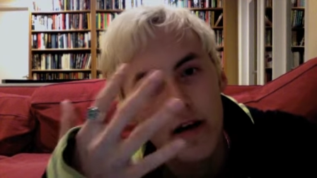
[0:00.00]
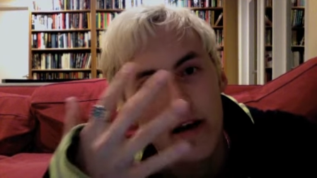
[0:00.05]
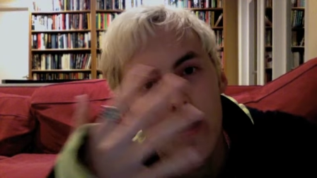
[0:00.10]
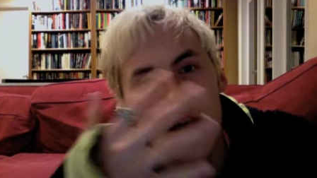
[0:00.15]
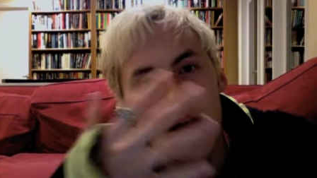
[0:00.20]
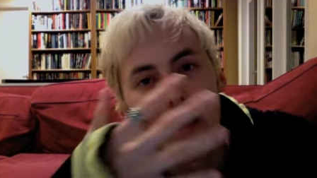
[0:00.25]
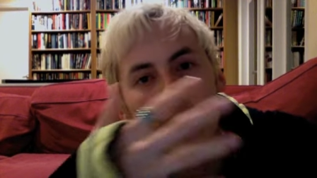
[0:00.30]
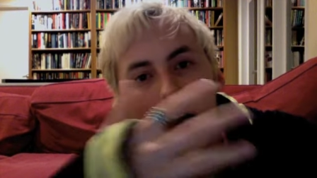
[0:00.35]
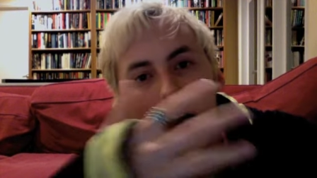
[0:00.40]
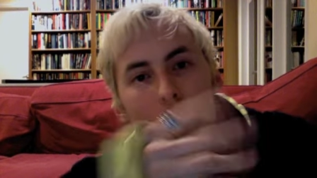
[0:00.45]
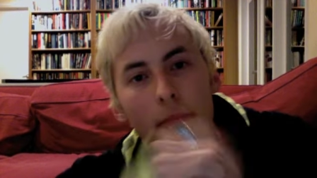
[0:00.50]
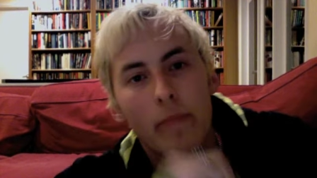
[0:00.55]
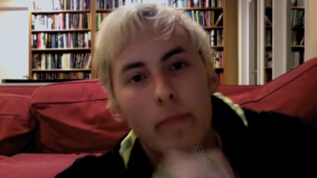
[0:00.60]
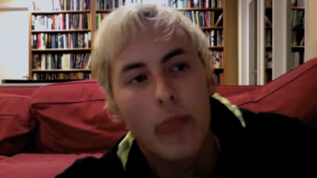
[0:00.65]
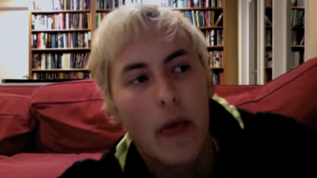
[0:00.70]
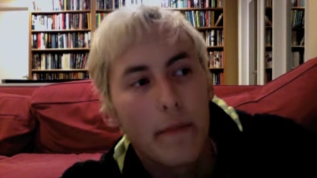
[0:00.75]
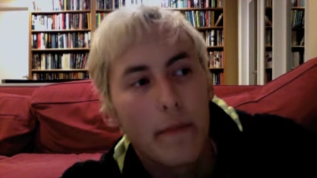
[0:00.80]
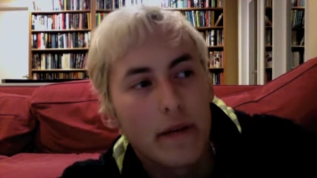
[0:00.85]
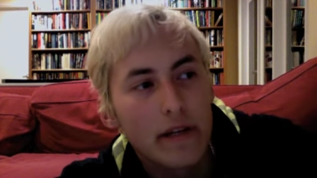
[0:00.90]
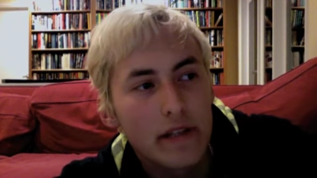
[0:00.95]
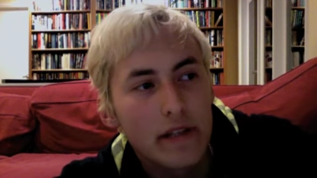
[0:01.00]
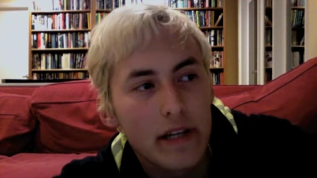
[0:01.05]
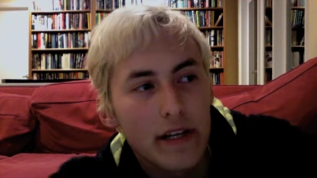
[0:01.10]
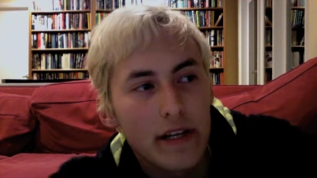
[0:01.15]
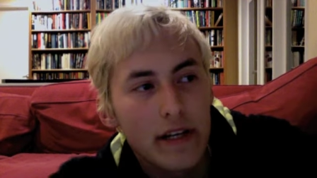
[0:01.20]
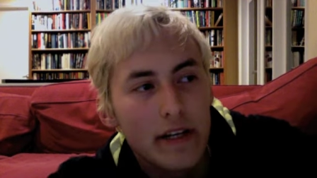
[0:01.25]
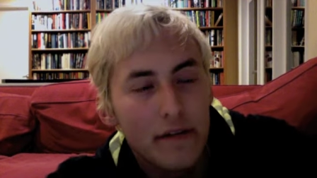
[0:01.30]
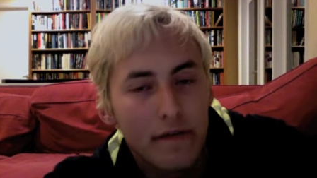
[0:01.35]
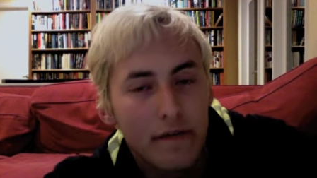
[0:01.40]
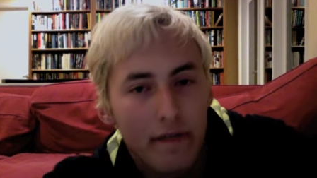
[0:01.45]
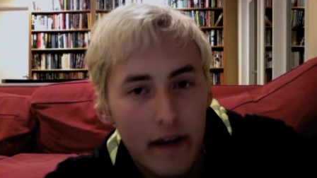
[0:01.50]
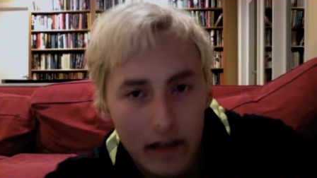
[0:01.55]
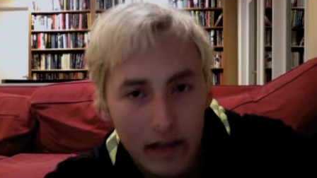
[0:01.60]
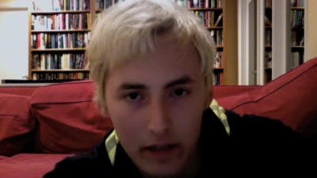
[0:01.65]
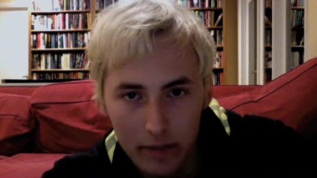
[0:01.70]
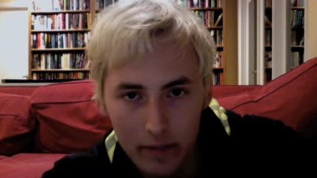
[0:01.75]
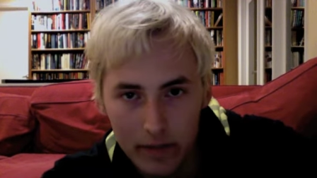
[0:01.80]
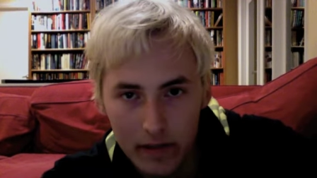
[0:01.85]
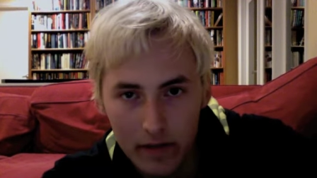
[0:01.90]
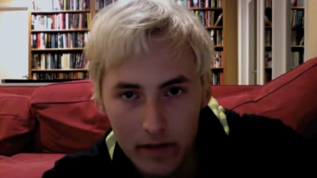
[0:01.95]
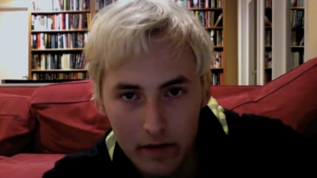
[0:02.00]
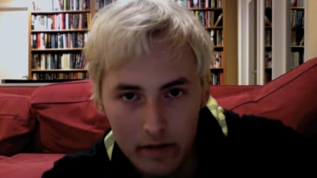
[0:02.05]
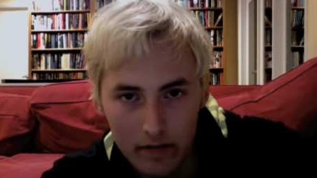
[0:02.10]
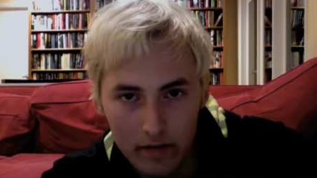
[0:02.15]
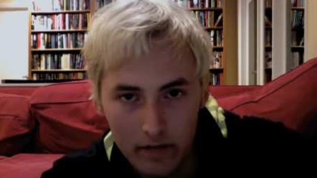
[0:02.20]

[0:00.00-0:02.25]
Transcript: I'm going to say developed.